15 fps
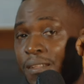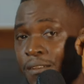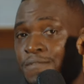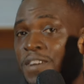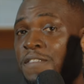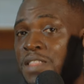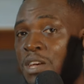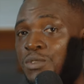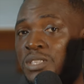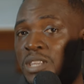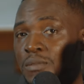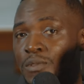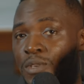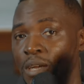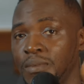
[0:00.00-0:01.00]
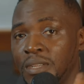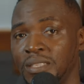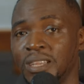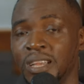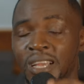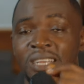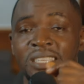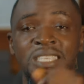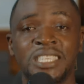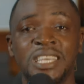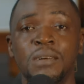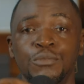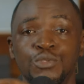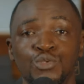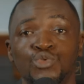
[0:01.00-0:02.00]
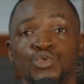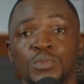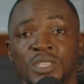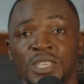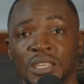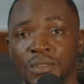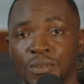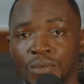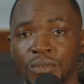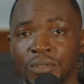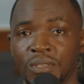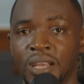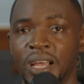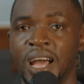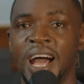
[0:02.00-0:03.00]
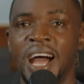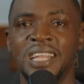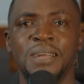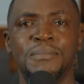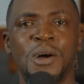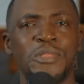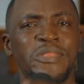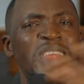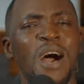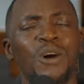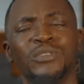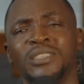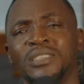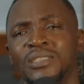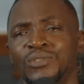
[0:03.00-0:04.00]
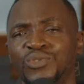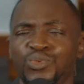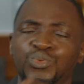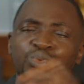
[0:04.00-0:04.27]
five thousand subscribers. Some YouTube channels had about one thousand,